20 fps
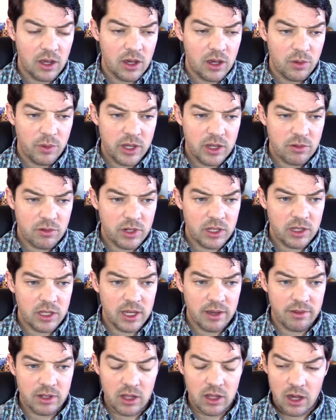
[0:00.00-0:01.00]
We could really
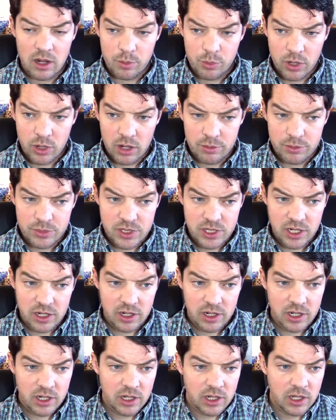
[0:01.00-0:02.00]
have a lot of problems
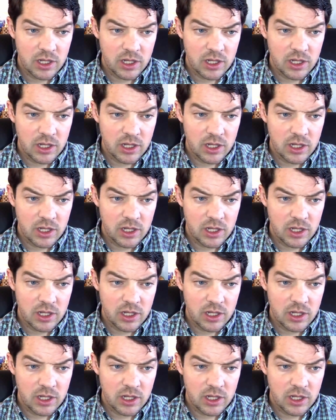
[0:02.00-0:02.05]
here,